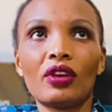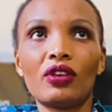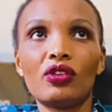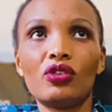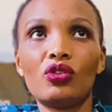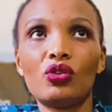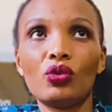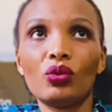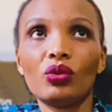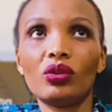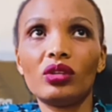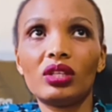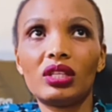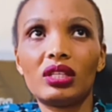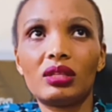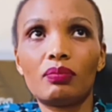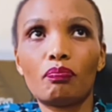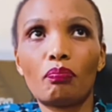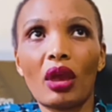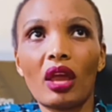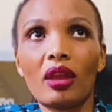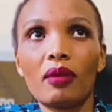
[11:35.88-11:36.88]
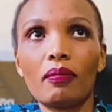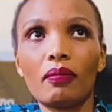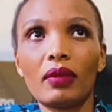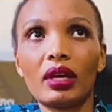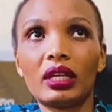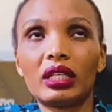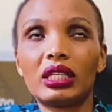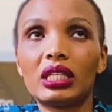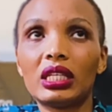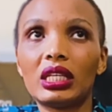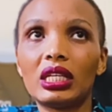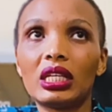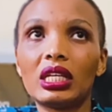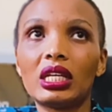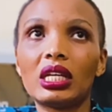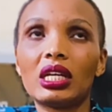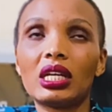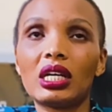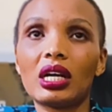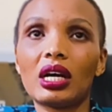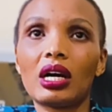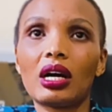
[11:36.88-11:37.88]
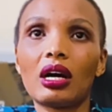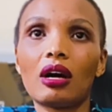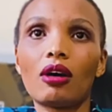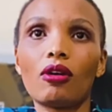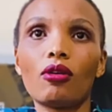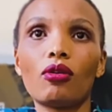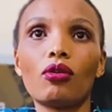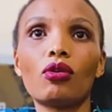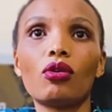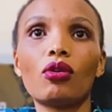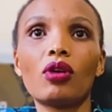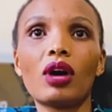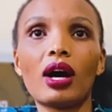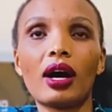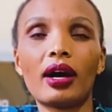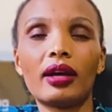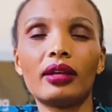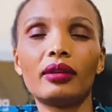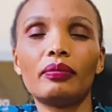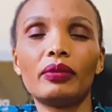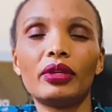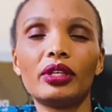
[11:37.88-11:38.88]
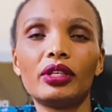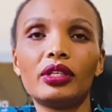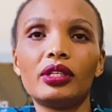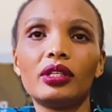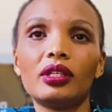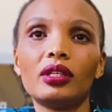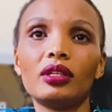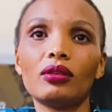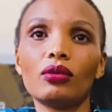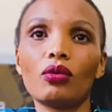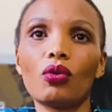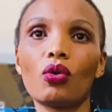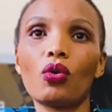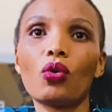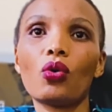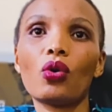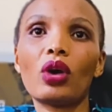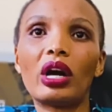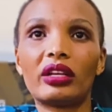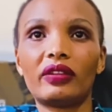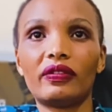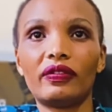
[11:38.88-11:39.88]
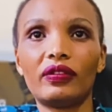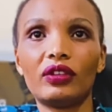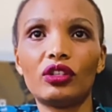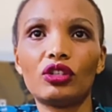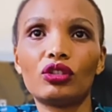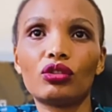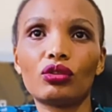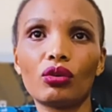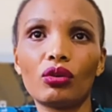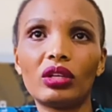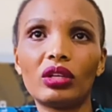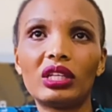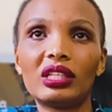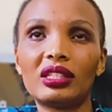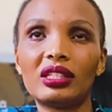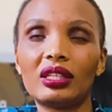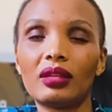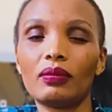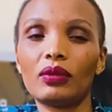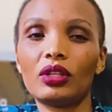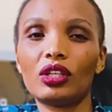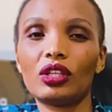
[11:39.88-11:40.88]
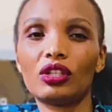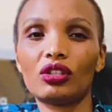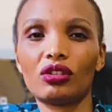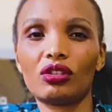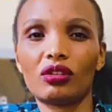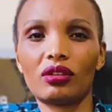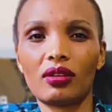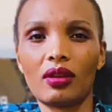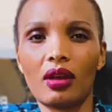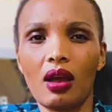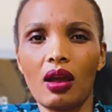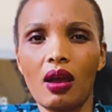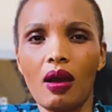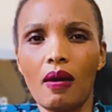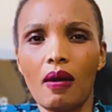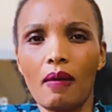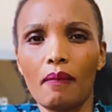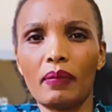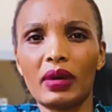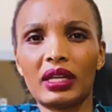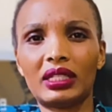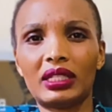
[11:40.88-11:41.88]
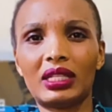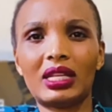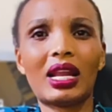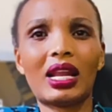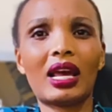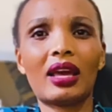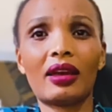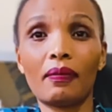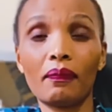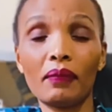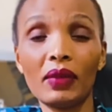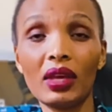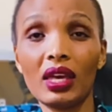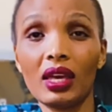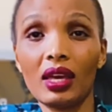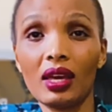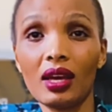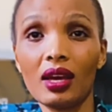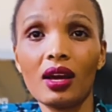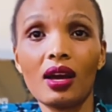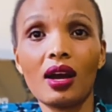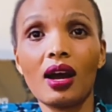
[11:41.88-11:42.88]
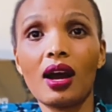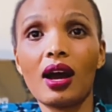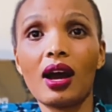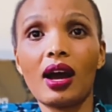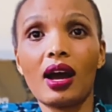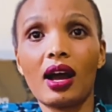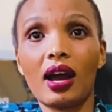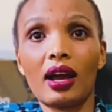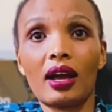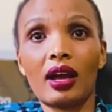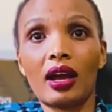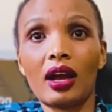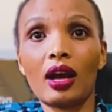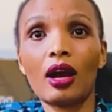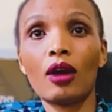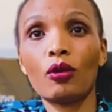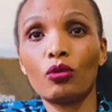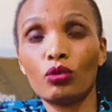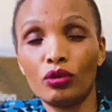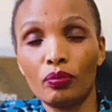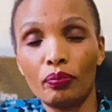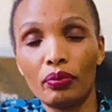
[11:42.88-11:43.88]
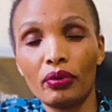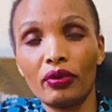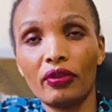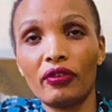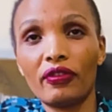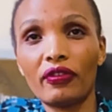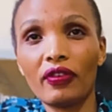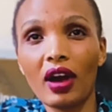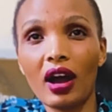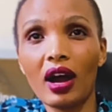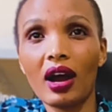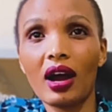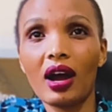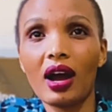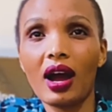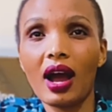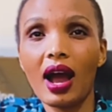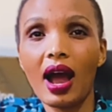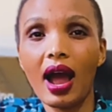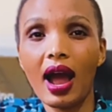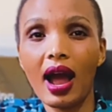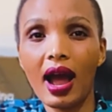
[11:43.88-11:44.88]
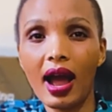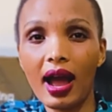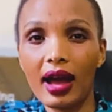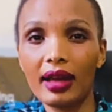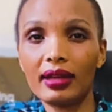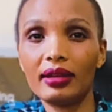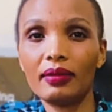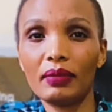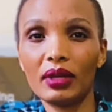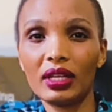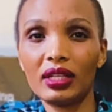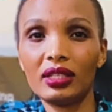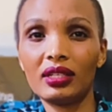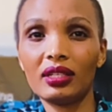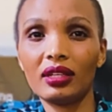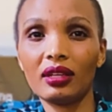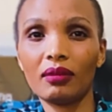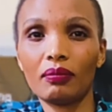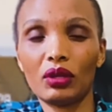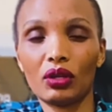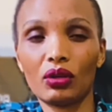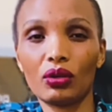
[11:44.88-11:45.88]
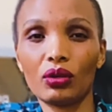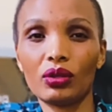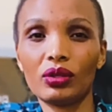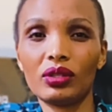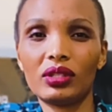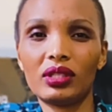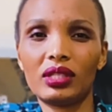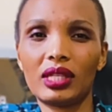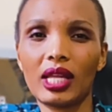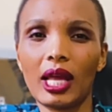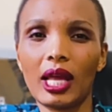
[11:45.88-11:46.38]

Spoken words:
use pen mating or hand mating or artificial insemination. But like me, I would prefer hand mating because